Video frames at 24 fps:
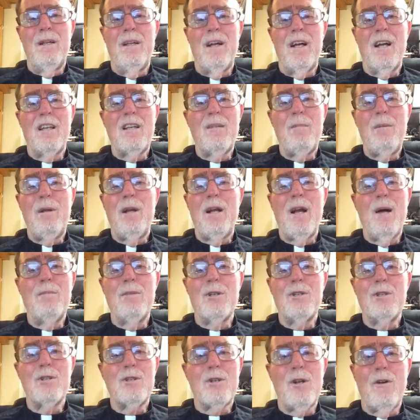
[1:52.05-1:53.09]
not to
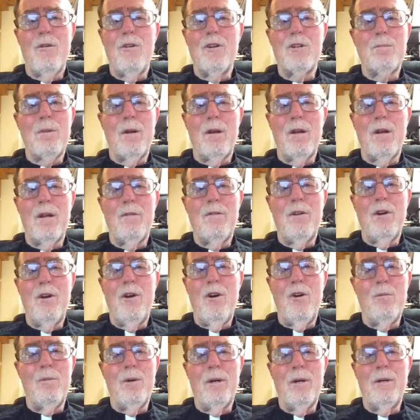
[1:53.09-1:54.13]
become discouraged, but live in
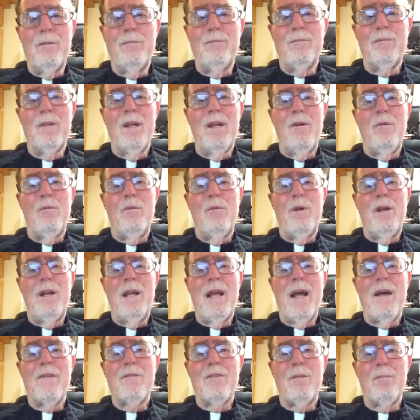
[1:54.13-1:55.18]
hope, huh? We
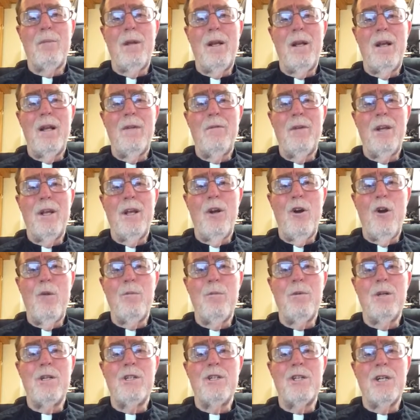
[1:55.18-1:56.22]
have to be living in
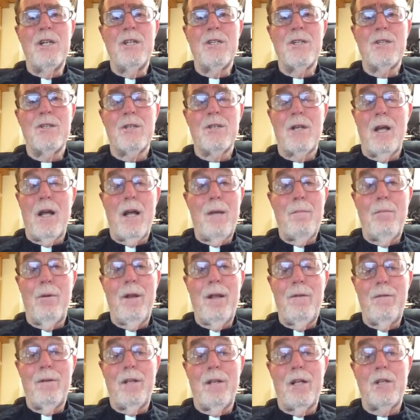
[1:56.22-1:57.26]
hope that Jesus, and I
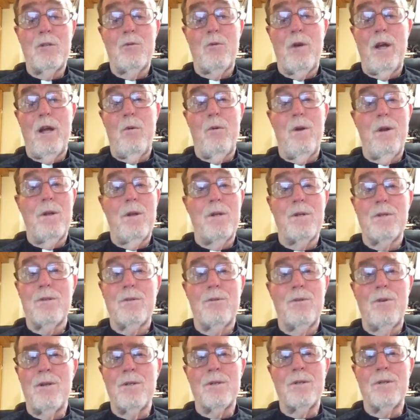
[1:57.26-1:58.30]
believe it, that's why I wear this
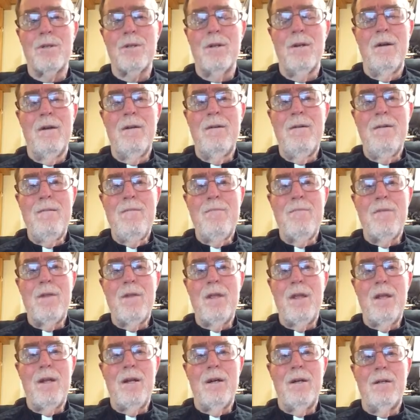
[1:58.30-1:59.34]
cross.
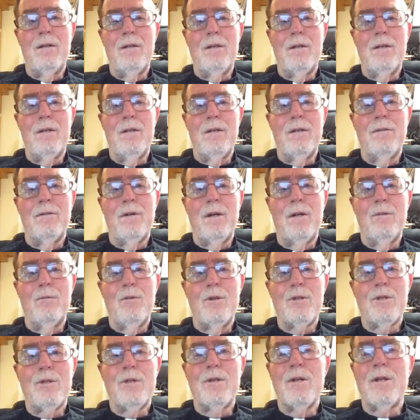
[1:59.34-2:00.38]
You know, if I
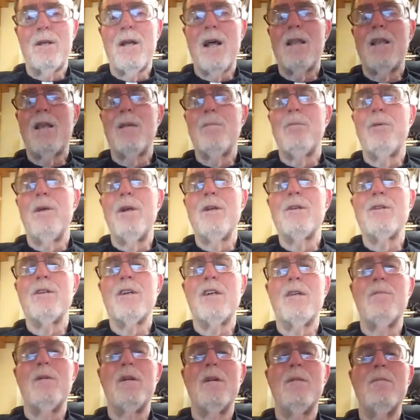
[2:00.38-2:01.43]
wasn't a Catholic priest, I
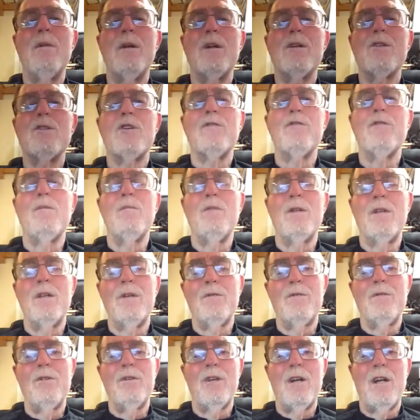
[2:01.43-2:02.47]
could have been a minister from a
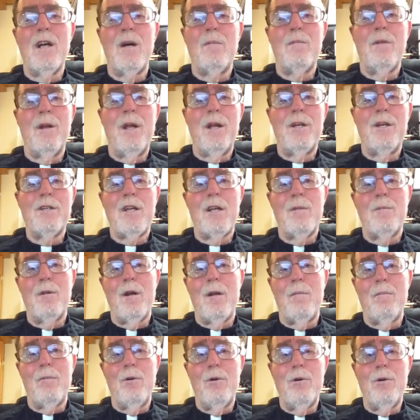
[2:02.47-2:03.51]
different denomination, I
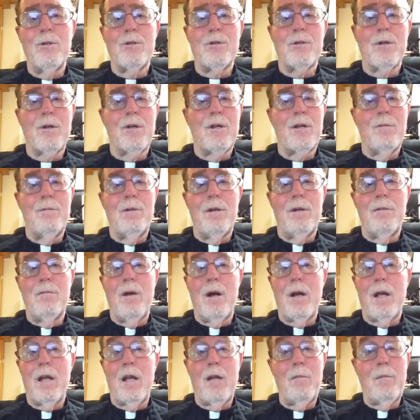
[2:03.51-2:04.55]
could have been a Buddhist, I could have been a
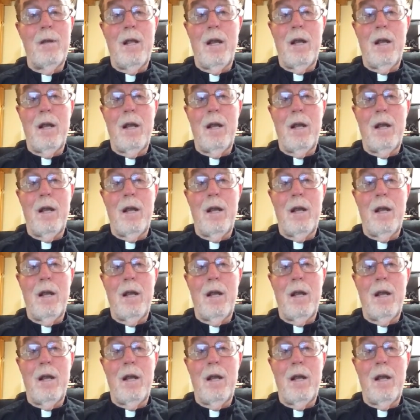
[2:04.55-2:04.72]
monk, it could